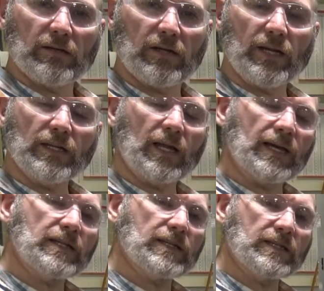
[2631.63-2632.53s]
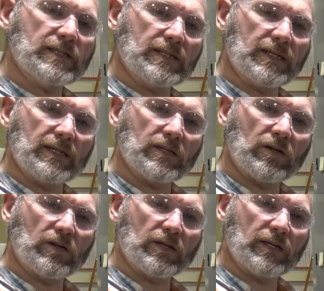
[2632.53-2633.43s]
unlikely to get
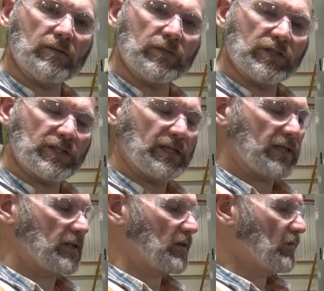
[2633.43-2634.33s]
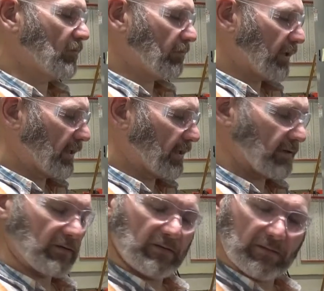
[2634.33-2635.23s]
caught in a machine, but
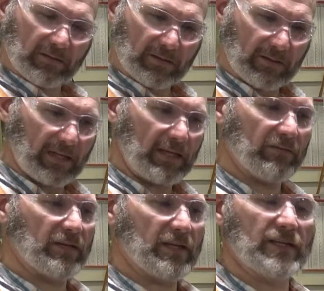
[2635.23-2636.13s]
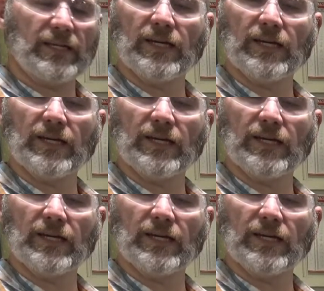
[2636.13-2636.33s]
even in the